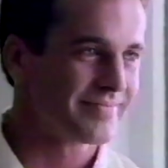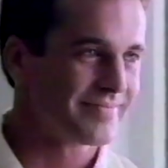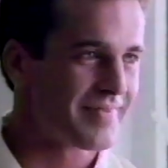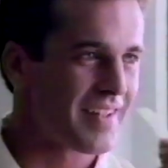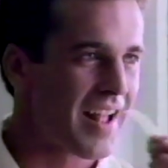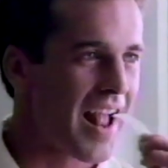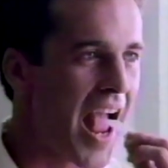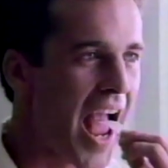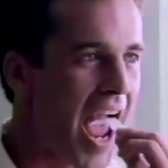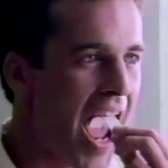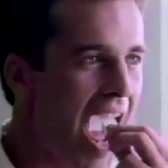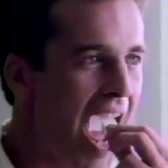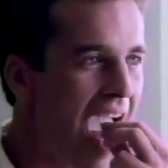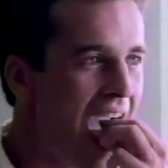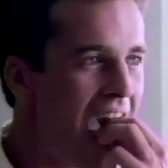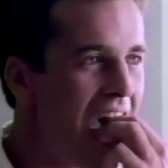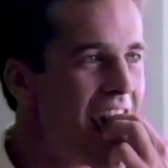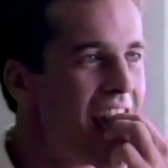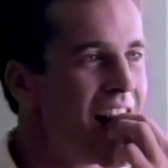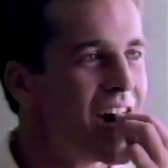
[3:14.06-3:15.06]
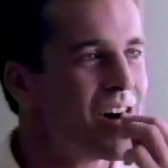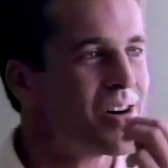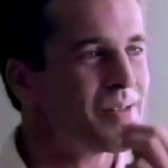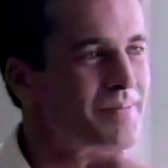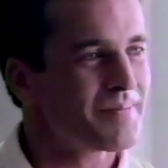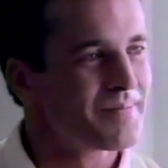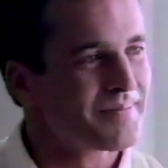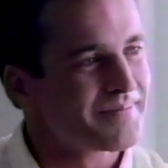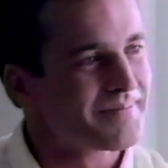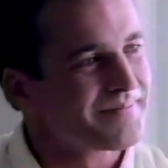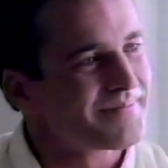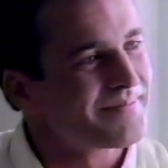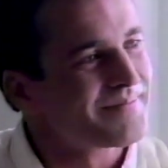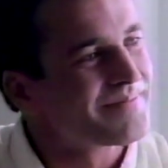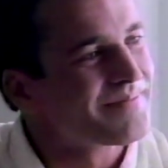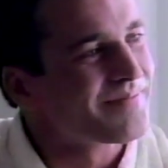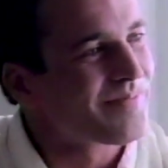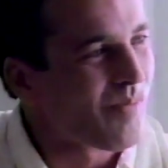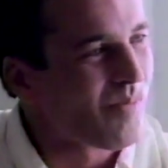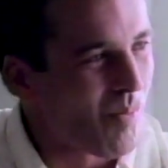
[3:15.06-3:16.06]
When you chew for 20 minutes,
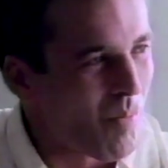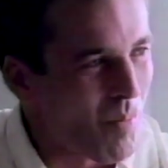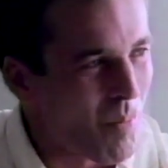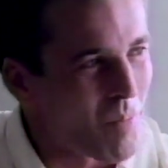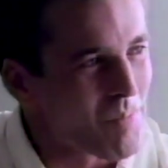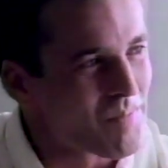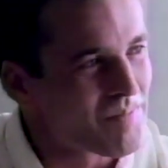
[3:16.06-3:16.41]
the chewing